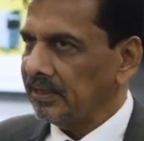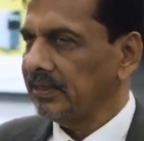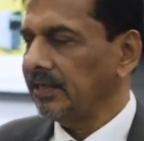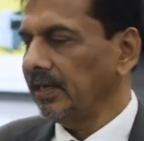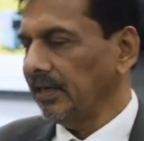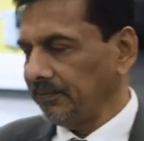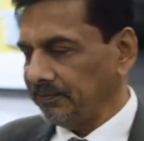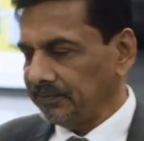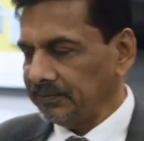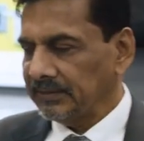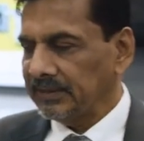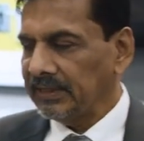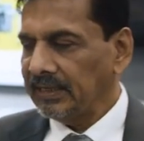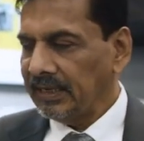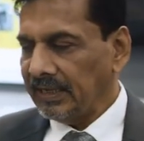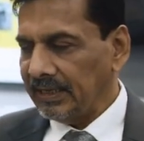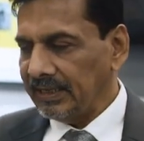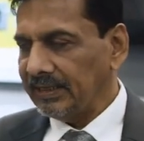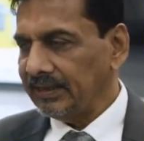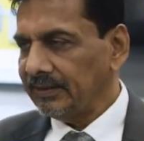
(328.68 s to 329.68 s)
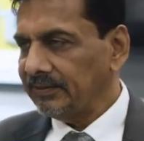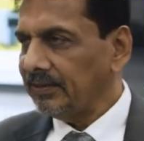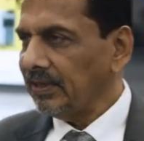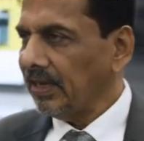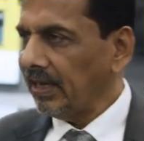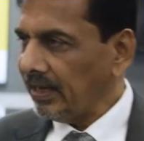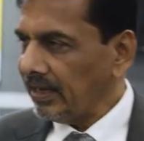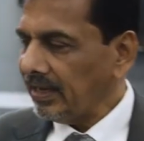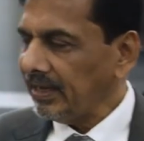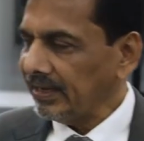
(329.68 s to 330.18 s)
Yeah,
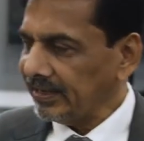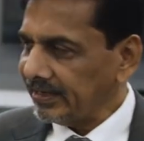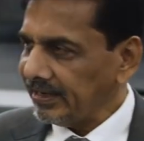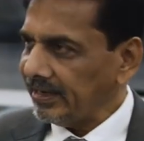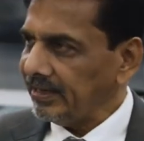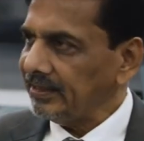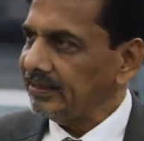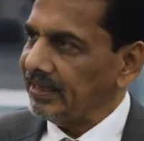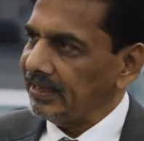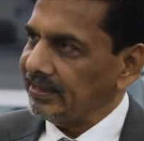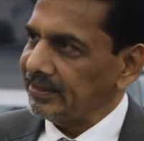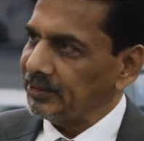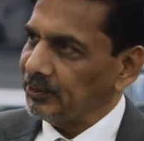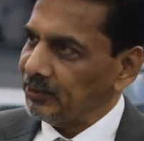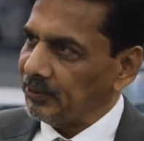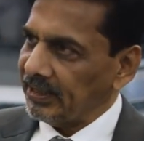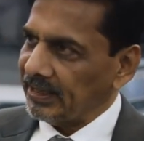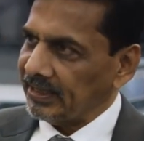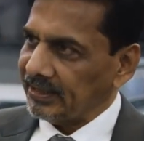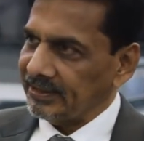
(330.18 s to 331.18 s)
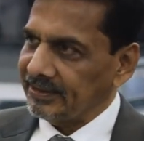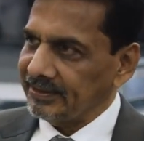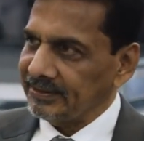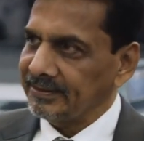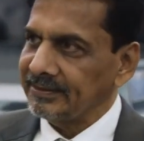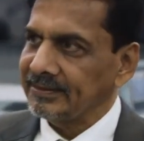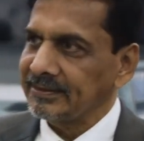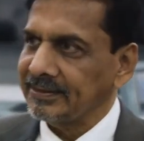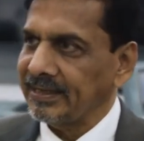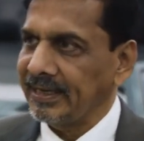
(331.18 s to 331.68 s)
I agree that,
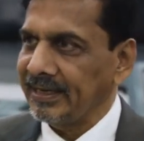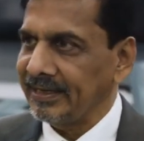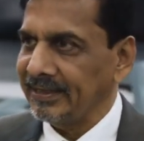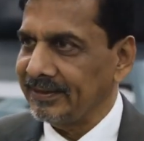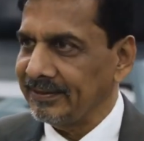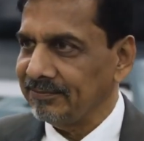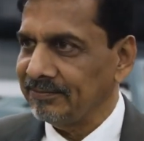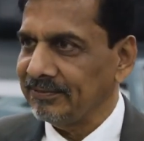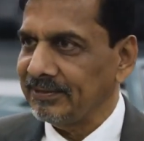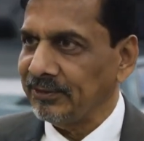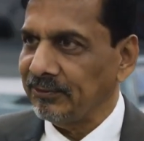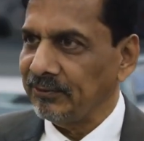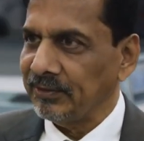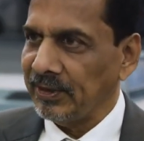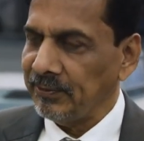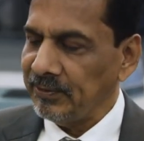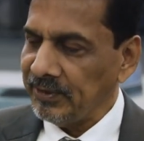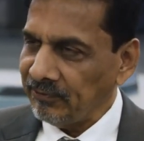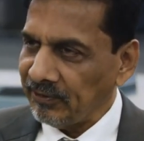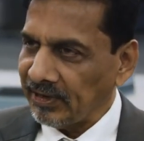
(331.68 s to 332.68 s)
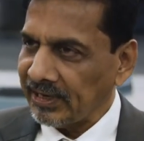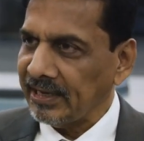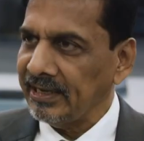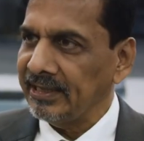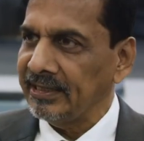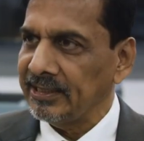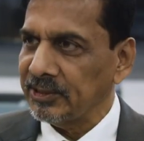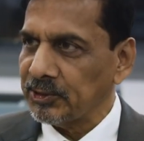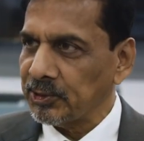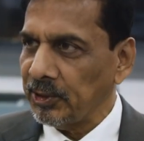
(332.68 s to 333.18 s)
say, we have been working
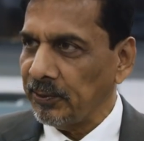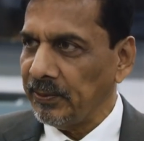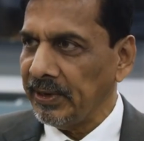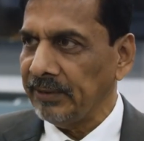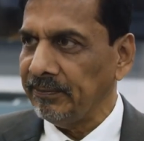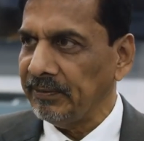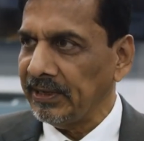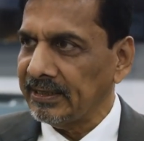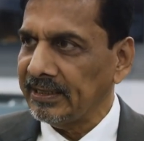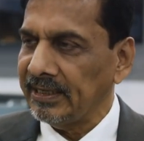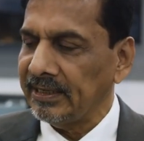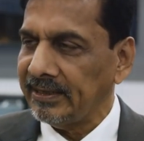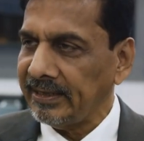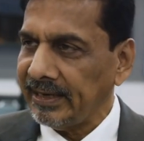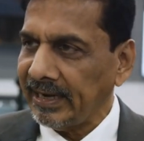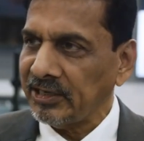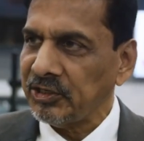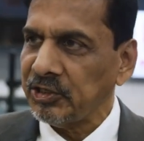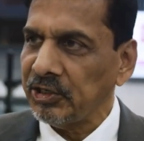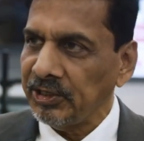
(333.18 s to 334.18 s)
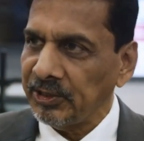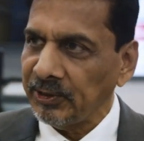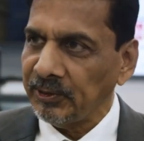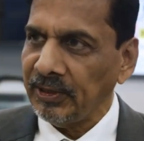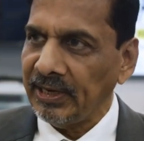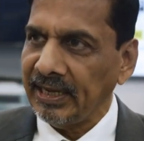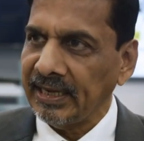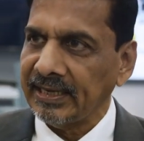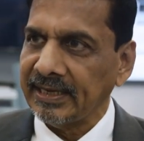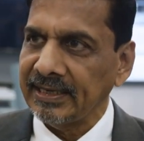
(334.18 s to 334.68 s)
in this domain, but that traction,
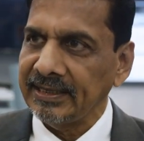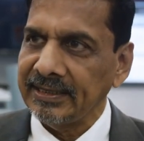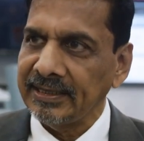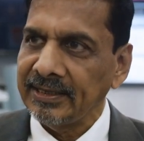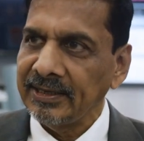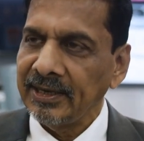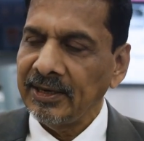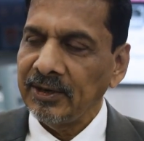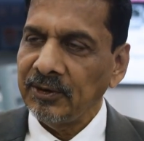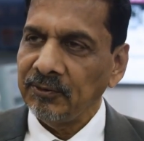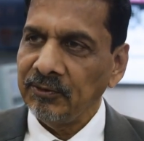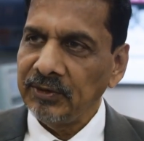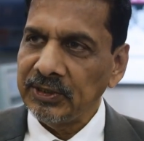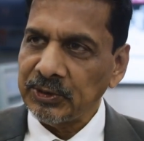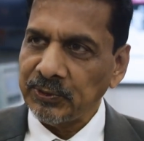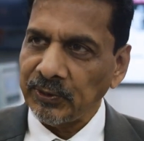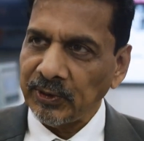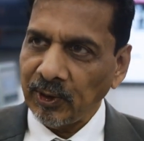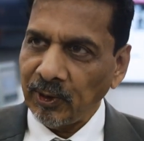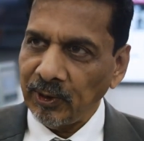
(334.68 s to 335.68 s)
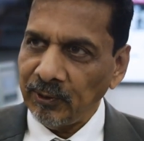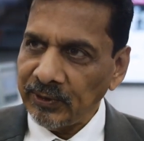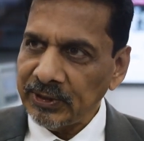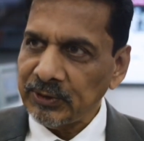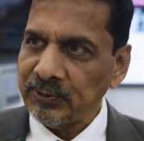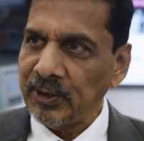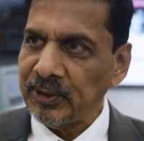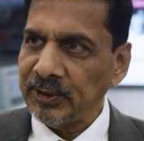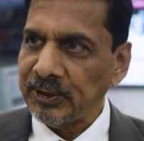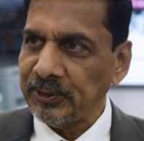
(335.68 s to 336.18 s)
which we
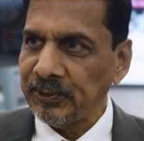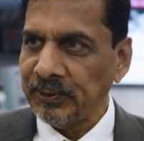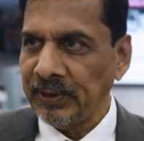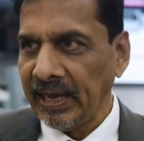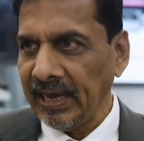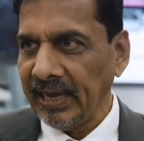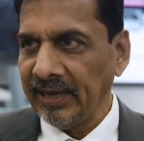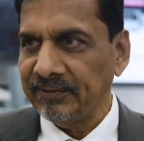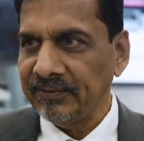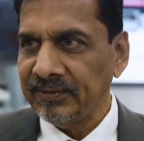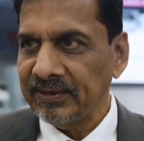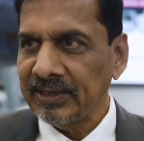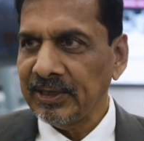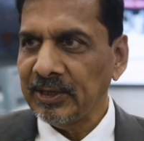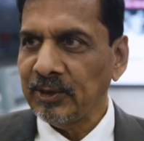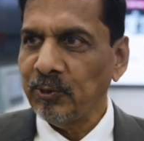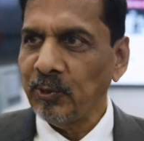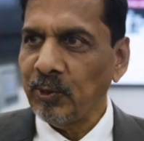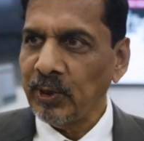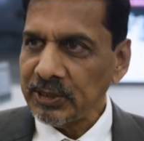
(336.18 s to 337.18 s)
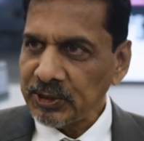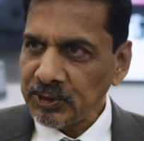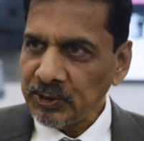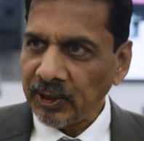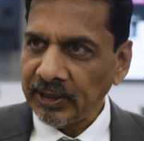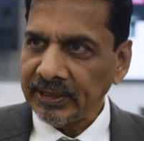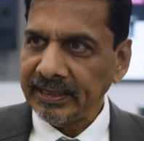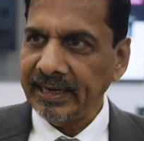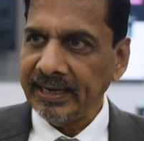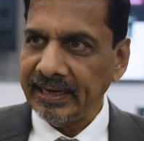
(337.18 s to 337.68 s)
always wanted to have was
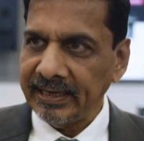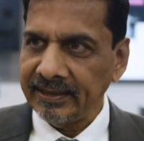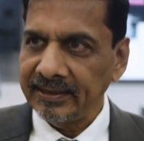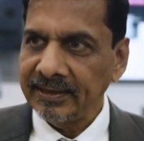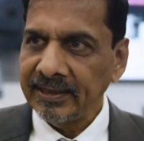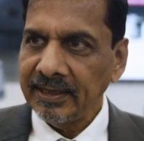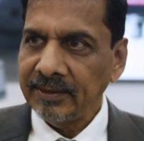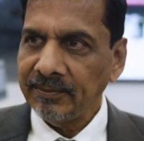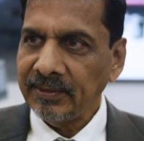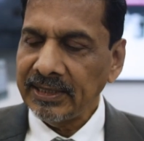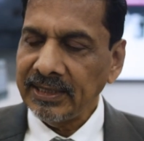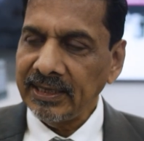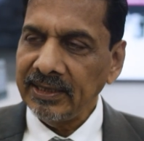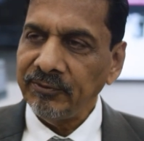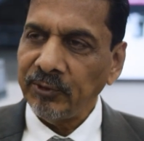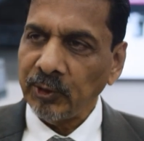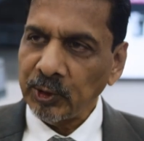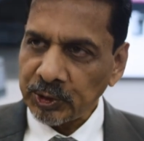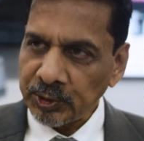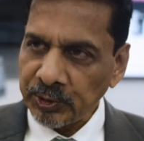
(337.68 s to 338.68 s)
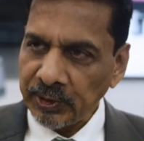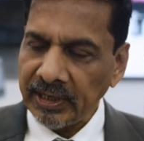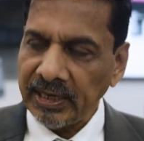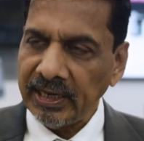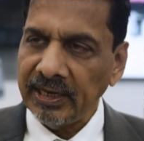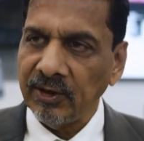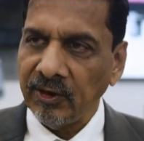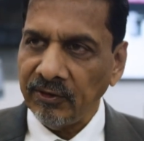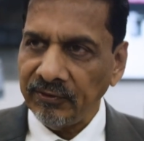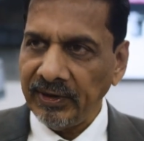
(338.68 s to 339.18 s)
not there. But then
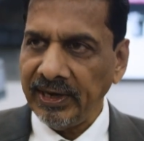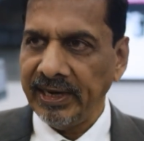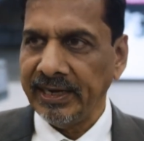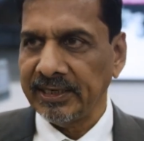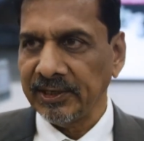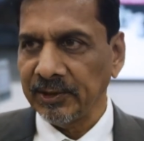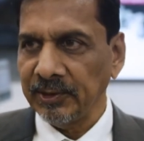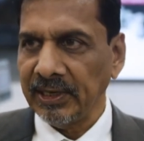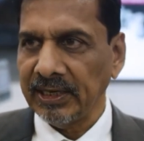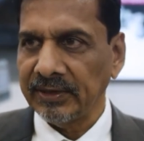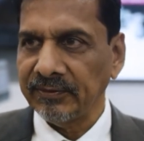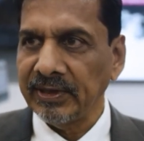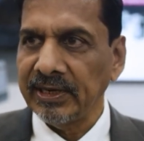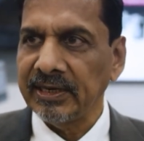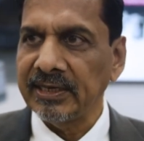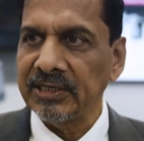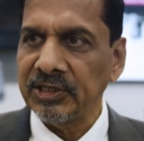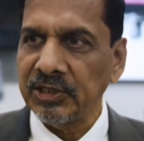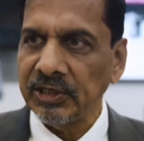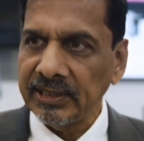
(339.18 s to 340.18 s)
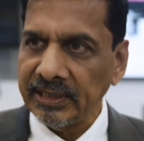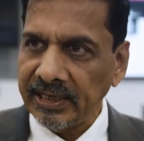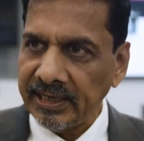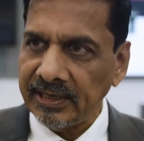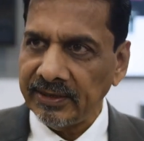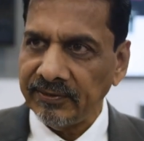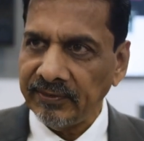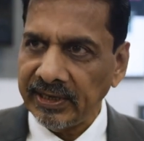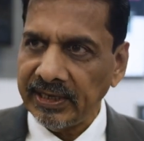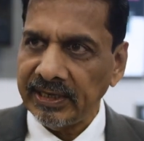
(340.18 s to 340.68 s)
fortunately of late, we are reaching
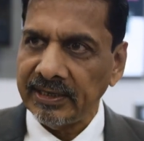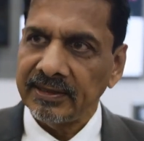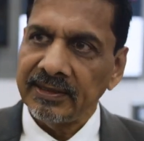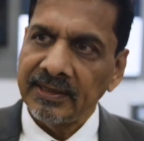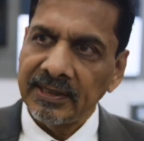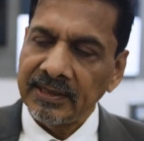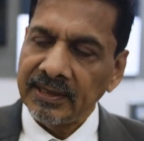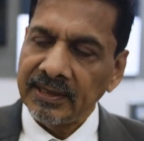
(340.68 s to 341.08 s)
there where